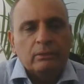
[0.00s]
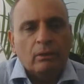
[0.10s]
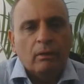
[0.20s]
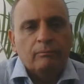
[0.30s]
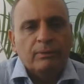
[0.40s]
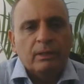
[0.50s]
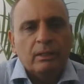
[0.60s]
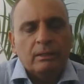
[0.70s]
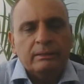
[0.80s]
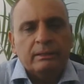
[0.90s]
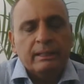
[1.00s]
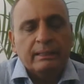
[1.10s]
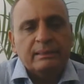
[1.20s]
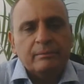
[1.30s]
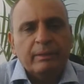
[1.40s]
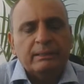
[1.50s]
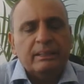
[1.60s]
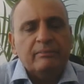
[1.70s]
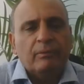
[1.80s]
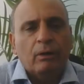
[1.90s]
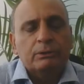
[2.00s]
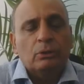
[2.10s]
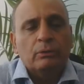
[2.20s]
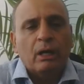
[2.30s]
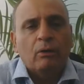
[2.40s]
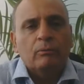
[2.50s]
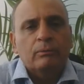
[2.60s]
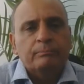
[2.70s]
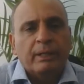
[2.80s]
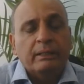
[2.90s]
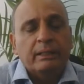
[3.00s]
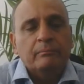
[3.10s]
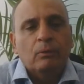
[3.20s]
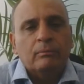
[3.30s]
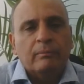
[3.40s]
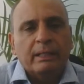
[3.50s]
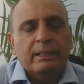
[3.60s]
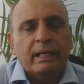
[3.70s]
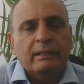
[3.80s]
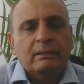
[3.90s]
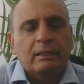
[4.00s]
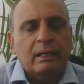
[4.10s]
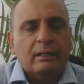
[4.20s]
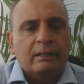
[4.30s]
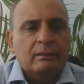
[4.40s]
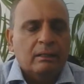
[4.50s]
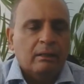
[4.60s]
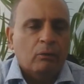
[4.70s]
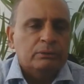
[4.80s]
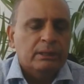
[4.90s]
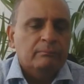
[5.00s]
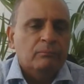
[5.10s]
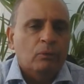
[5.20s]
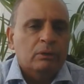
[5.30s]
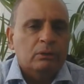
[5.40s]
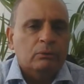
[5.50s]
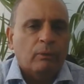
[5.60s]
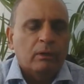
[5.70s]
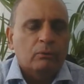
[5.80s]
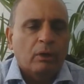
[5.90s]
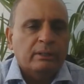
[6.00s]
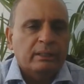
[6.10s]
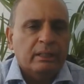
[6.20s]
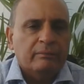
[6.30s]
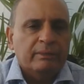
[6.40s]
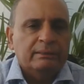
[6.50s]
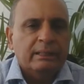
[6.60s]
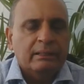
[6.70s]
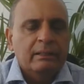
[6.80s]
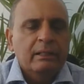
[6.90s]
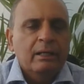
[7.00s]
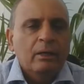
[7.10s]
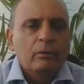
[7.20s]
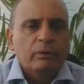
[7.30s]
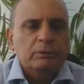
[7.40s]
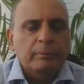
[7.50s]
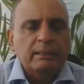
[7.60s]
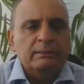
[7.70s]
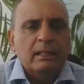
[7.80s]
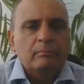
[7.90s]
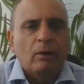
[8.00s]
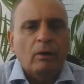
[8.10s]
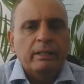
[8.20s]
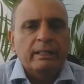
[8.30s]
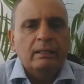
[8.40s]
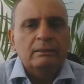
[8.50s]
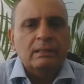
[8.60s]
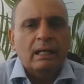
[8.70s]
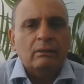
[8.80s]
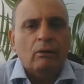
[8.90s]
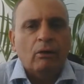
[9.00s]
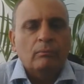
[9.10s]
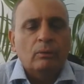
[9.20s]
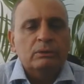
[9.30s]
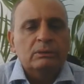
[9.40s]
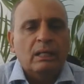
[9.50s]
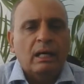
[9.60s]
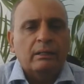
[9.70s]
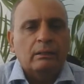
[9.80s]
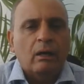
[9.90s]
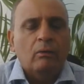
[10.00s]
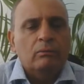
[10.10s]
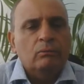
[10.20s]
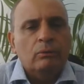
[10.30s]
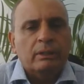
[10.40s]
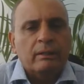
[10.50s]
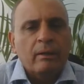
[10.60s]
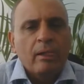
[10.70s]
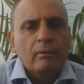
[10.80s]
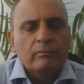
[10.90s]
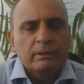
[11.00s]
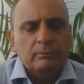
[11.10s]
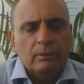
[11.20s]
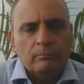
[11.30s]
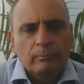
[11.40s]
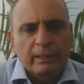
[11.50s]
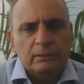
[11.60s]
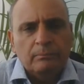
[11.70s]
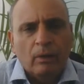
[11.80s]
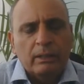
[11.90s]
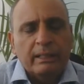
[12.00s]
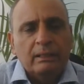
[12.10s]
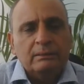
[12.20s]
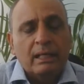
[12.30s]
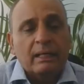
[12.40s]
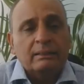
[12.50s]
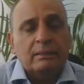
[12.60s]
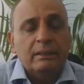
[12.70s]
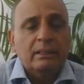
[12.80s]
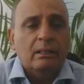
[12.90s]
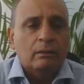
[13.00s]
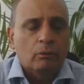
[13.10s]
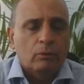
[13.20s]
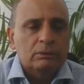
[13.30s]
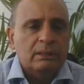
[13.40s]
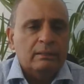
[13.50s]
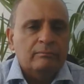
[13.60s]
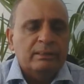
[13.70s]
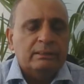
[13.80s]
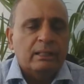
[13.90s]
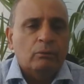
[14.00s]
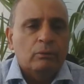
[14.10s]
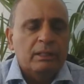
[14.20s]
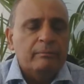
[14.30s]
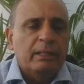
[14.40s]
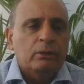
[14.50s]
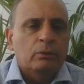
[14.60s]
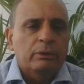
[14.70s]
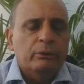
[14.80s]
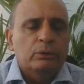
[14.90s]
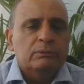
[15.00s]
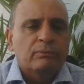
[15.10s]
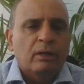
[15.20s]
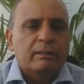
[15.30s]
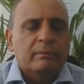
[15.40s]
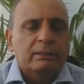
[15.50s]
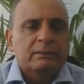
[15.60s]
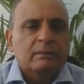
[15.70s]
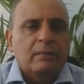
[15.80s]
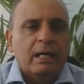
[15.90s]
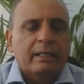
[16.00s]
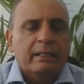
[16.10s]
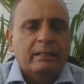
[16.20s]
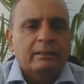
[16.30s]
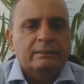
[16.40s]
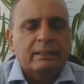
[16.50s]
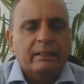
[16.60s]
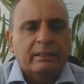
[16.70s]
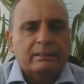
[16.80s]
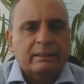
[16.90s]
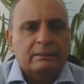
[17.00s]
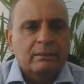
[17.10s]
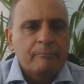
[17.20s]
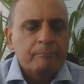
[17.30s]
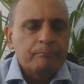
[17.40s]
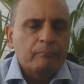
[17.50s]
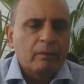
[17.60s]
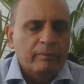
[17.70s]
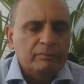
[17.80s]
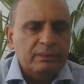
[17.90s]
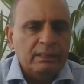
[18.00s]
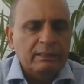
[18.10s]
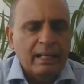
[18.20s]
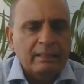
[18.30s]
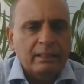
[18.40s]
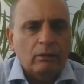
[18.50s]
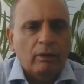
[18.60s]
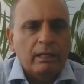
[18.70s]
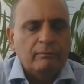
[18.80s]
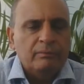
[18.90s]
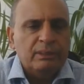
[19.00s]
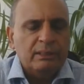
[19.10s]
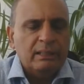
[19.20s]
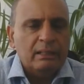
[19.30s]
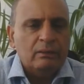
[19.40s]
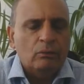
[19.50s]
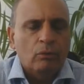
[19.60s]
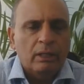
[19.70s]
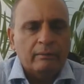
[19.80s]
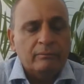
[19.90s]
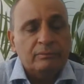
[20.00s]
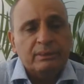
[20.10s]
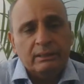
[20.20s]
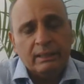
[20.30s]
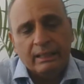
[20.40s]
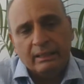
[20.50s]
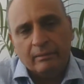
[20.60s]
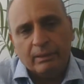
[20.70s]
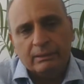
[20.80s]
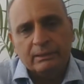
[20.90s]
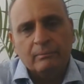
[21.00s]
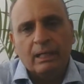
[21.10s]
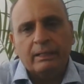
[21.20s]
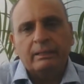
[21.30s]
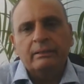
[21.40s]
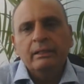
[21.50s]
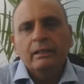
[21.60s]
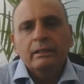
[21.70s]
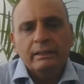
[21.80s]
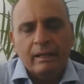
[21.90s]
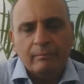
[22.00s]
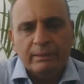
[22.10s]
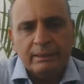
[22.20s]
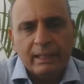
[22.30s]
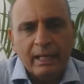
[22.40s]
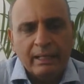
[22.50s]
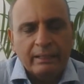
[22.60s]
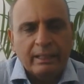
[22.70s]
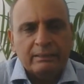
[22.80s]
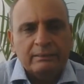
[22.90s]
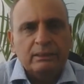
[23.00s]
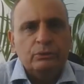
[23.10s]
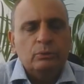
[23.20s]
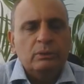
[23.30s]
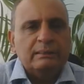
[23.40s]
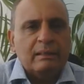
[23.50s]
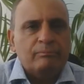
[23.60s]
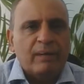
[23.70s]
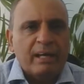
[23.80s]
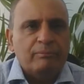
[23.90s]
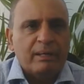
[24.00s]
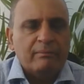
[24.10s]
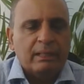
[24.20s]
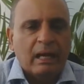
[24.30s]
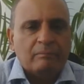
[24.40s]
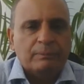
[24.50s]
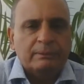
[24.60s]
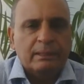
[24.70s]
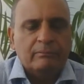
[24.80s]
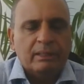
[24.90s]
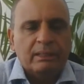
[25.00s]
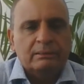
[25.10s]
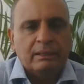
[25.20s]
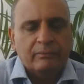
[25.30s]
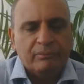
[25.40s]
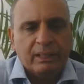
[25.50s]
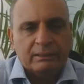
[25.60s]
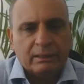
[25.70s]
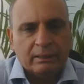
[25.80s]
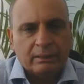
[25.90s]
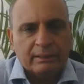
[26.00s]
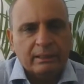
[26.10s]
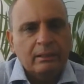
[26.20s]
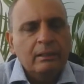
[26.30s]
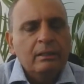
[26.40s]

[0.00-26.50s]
of the ECB chief also now printing more money and announcing more quantitative easing, which means that bond yields are now okay, which means bond yields are at 3-year lows, and which can only mean good news for emerging market and riskier assets. We've seen that in oil, we've seen that in gold, and we've seen that in emerging market. The MSCI indexed in June is up 5.5%, whereas the Nifty has done nothing.